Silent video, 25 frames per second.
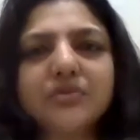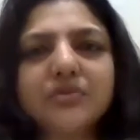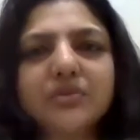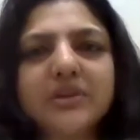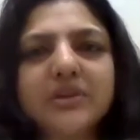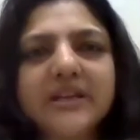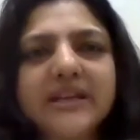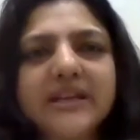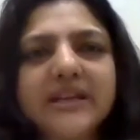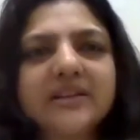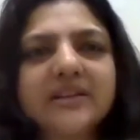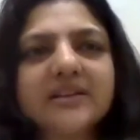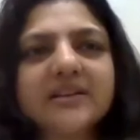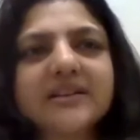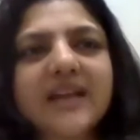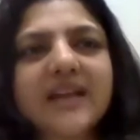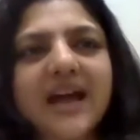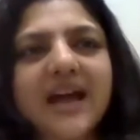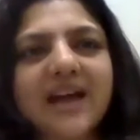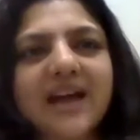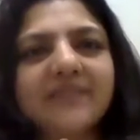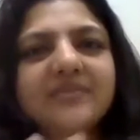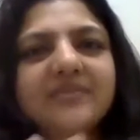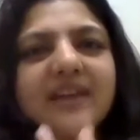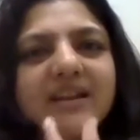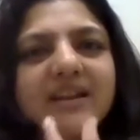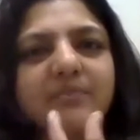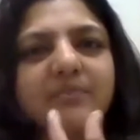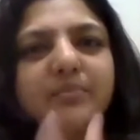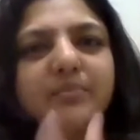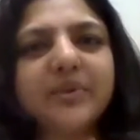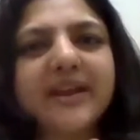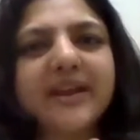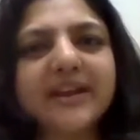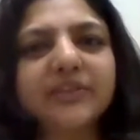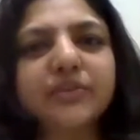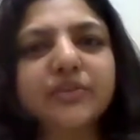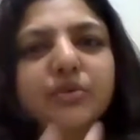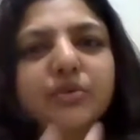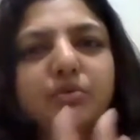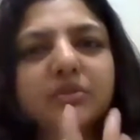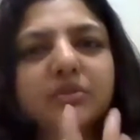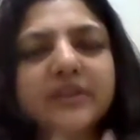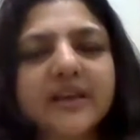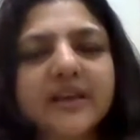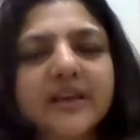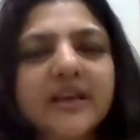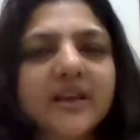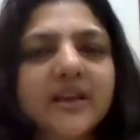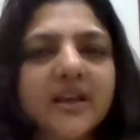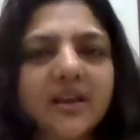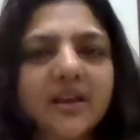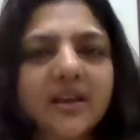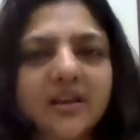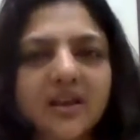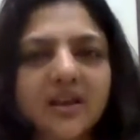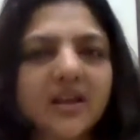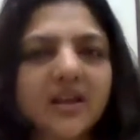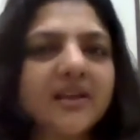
do leaders have that breakthrough thinking?